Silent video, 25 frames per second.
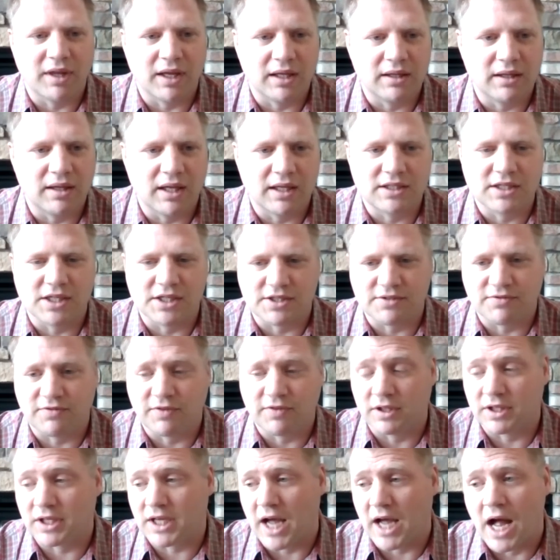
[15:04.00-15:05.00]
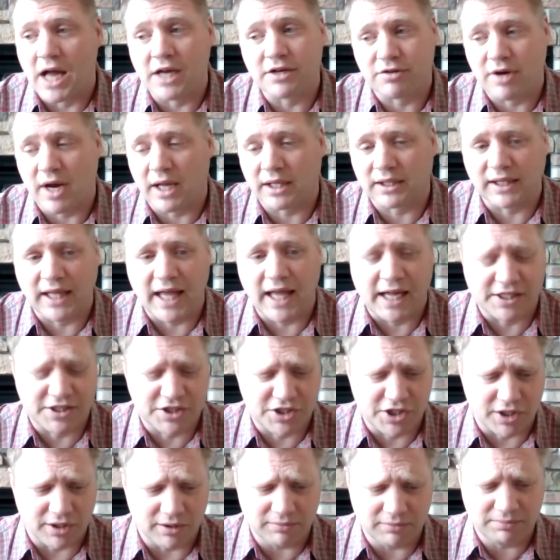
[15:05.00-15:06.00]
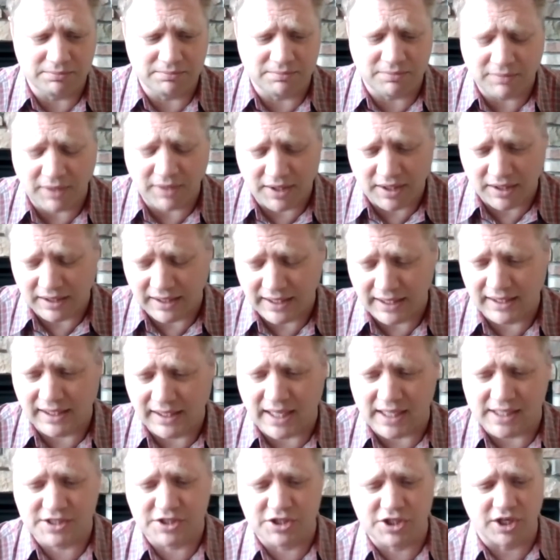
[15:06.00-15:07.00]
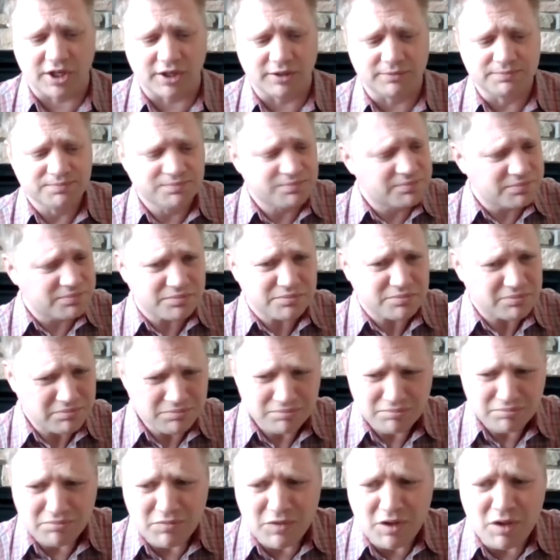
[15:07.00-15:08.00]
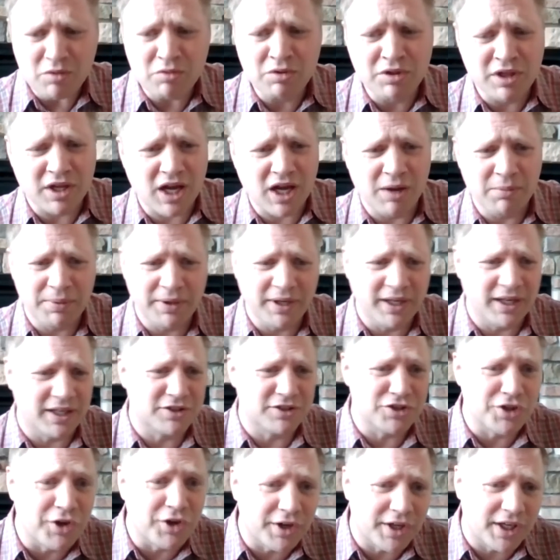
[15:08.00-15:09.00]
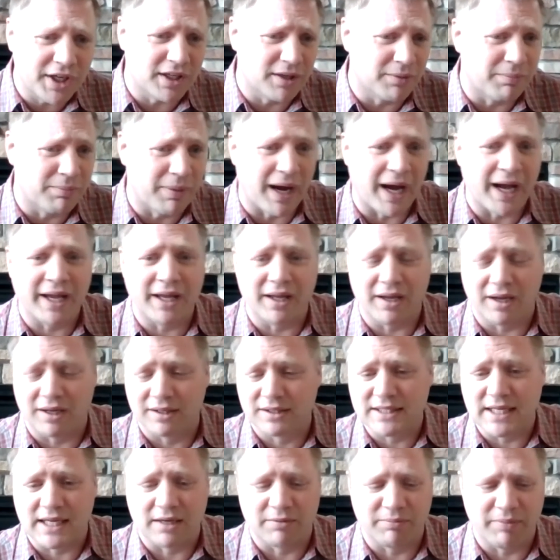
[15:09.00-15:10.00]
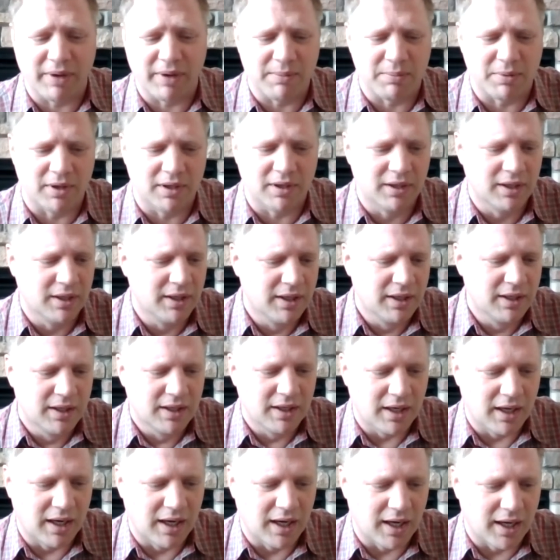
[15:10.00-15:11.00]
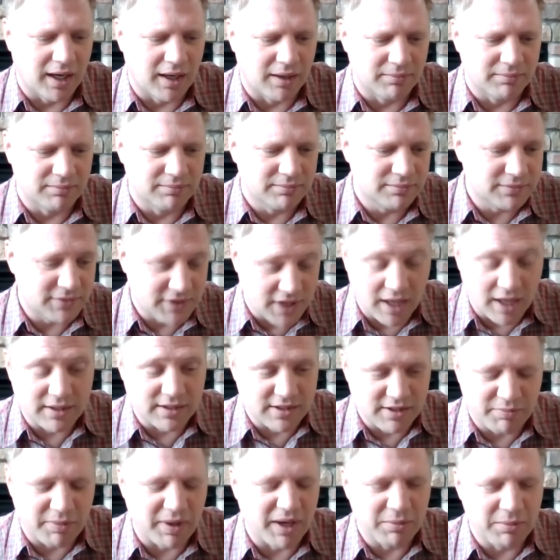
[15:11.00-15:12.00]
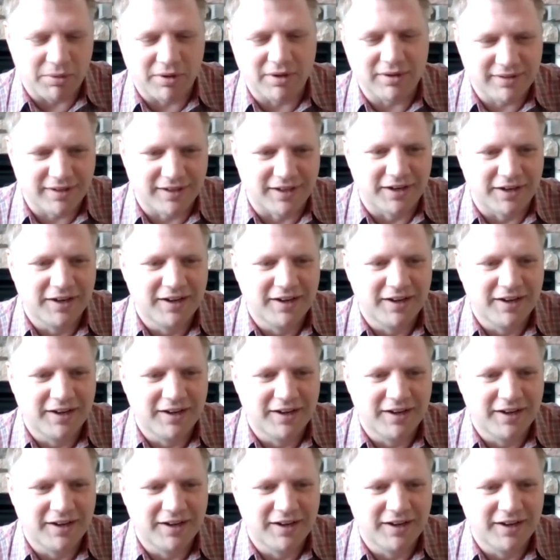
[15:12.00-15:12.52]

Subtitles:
They just filled a contract last year, I think late last year, with a company in Turkey to buy a ton of paper, tons of paper,